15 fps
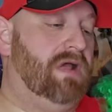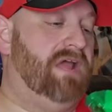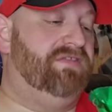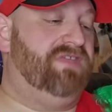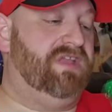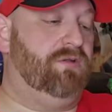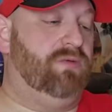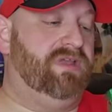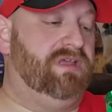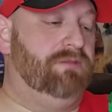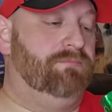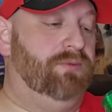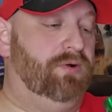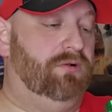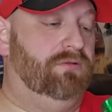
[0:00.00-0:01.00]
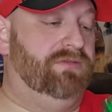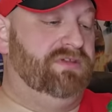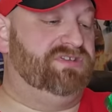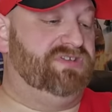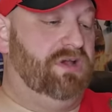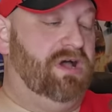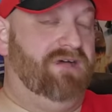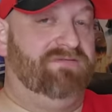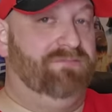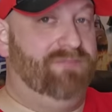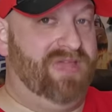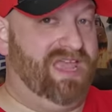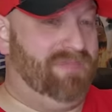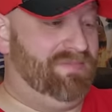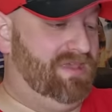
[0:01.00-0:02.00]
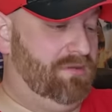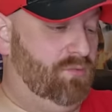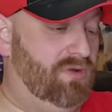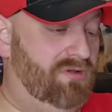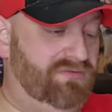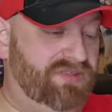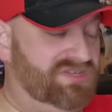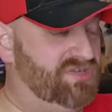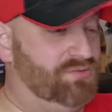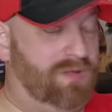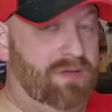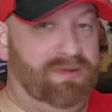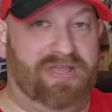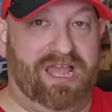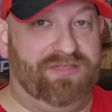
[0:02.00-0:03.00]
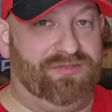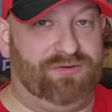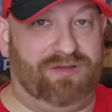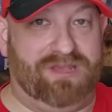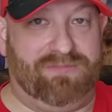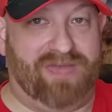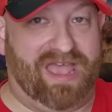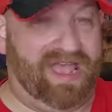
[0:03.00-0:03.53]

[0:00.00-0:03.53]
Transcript: I think we can pull this off, maybe. Well, this is why we got three